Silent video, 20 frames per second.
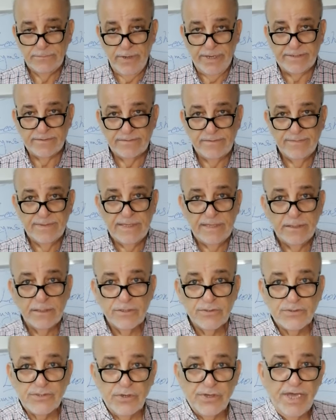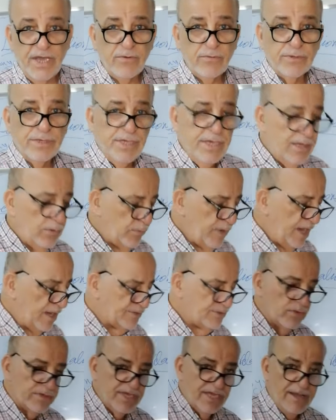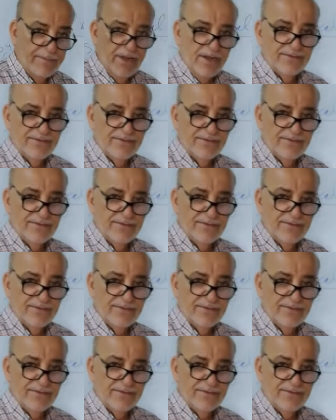Right. So now here we are talking